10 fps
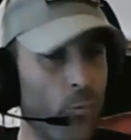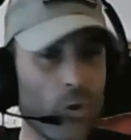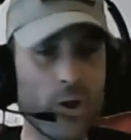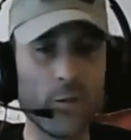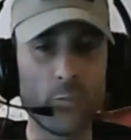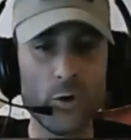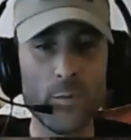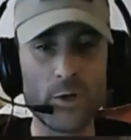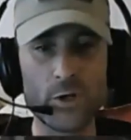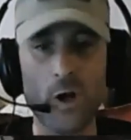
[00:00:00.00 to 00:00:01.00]
Alright, and
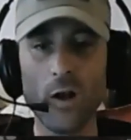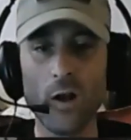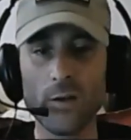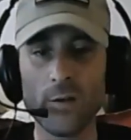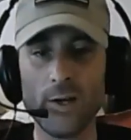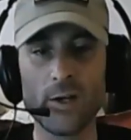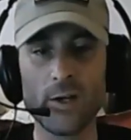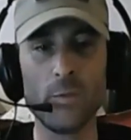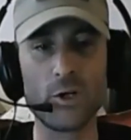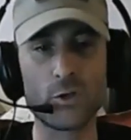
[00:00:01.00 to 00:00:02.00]
we're going to pretty much call
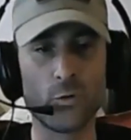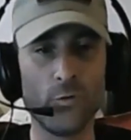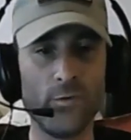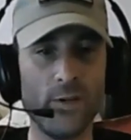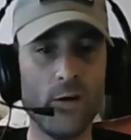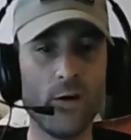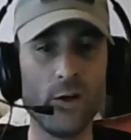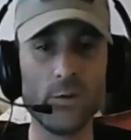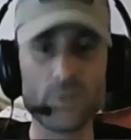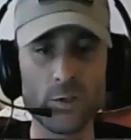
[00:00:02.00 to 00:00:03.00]
it right here. Going to be a short
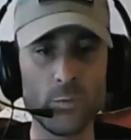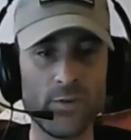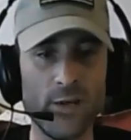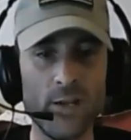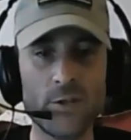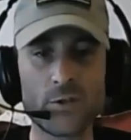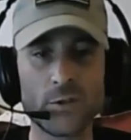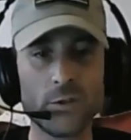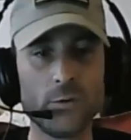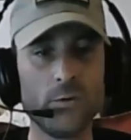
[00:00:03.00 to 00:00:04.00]
video. I know it's a little bit
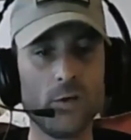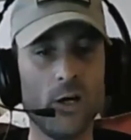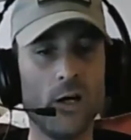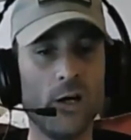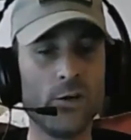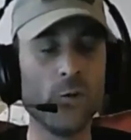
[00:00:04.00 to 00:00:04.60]
of an intro.